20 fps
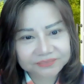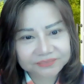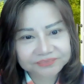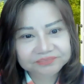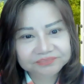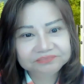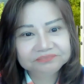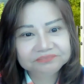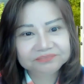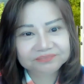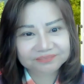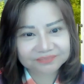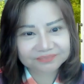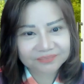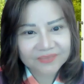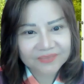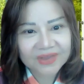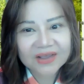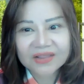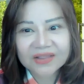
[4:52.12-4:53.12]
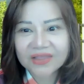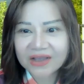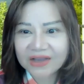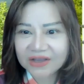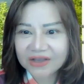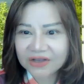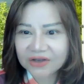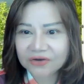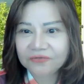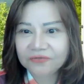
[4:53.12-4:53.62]
Mm,
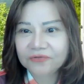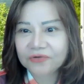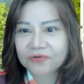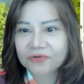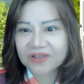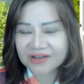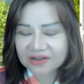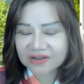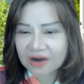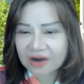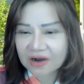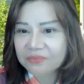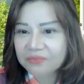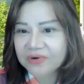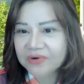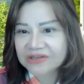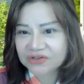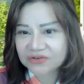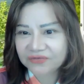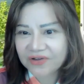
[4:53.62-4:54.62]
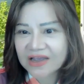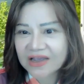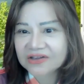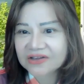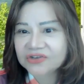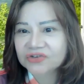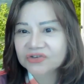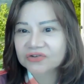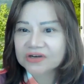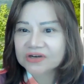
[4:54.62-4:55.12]
thank you for that comprehensive
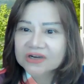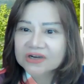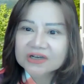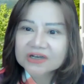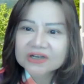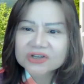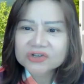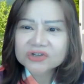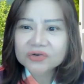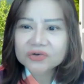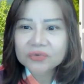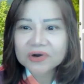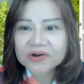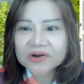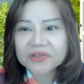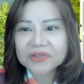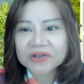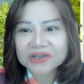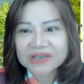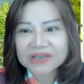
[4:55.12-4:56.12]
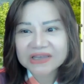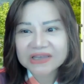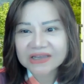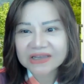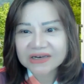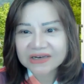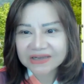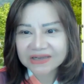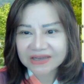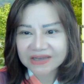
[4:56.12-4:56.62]
answer. So, what are the key
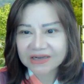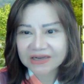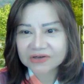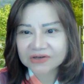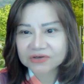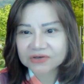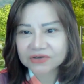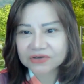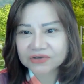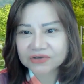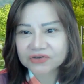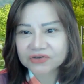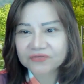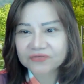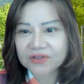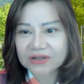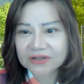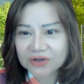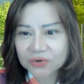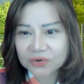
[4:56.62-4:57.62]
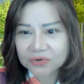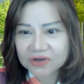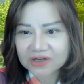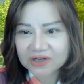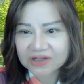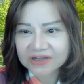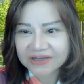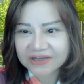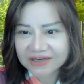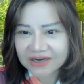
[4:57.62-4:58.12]
indicators of the
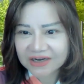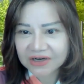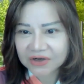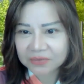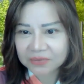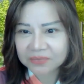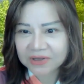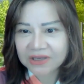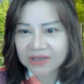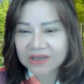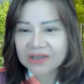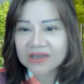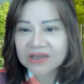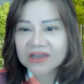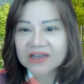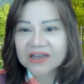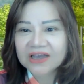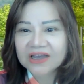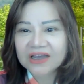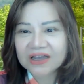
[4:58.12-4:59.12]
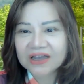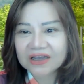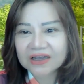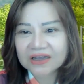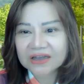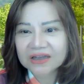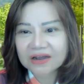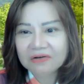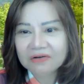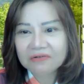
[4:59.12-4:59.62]
local economy
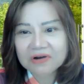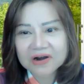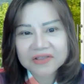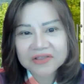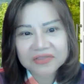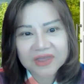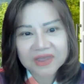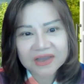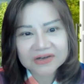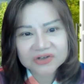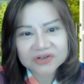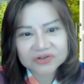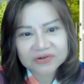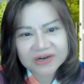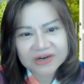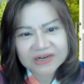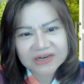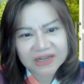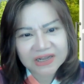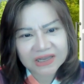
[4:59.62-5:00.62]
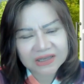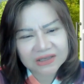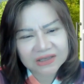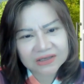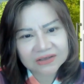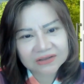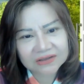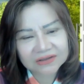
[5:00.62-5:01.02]
and how are they trending?